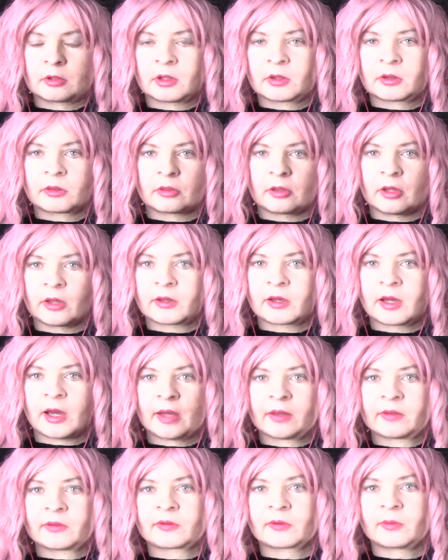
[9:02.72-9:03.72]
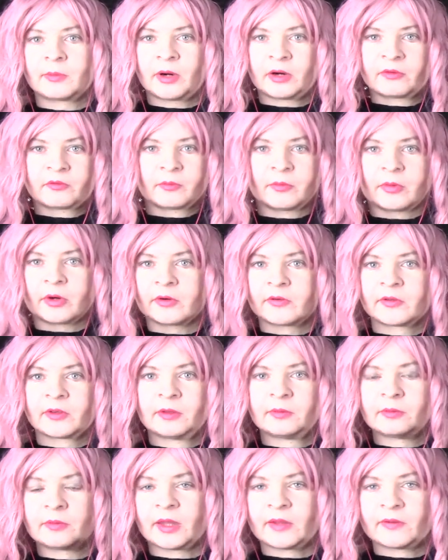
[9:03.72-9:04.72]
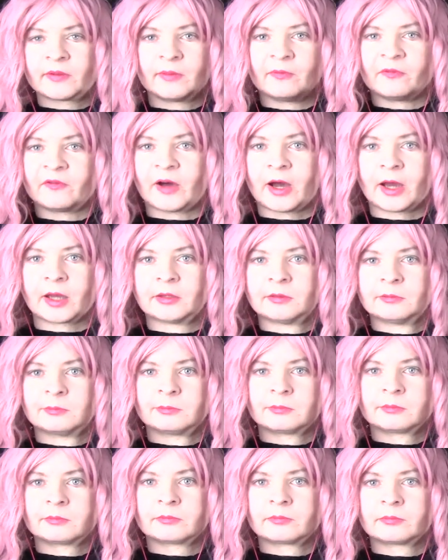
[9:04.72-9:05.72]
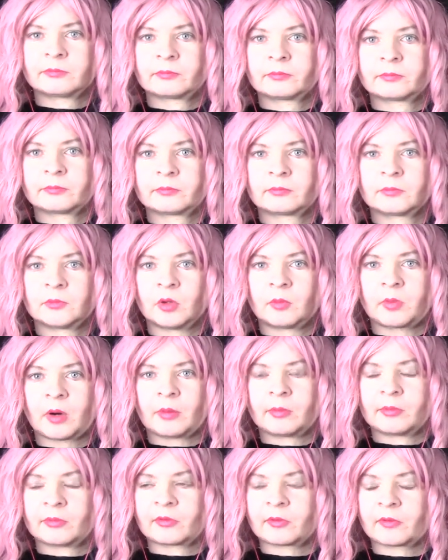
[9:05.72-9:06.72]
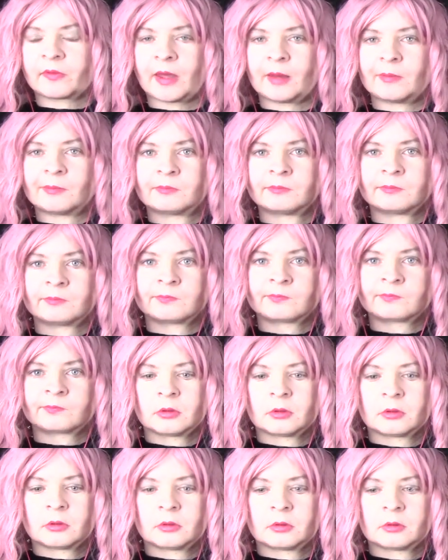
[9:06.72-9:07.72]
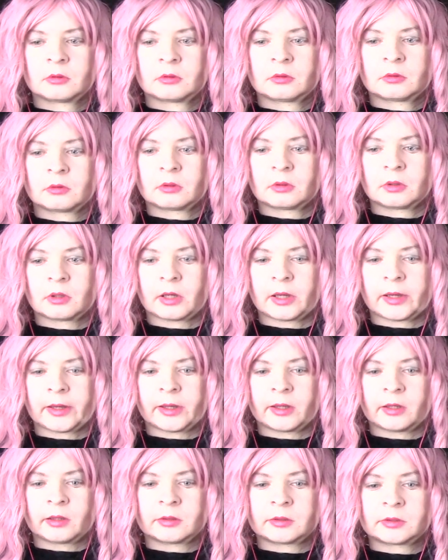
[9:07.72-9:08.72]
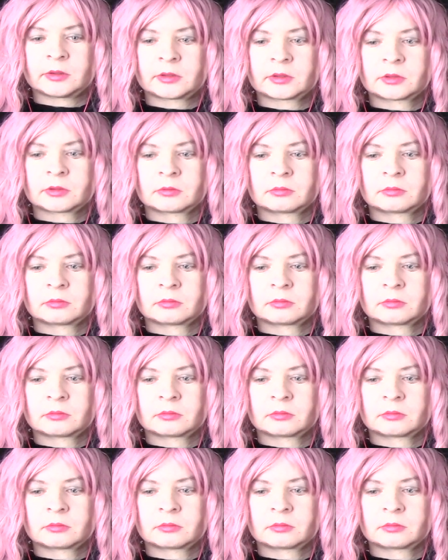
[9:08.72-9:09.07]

the the other guys, apart from Percy, they seem fine. No problems with them. And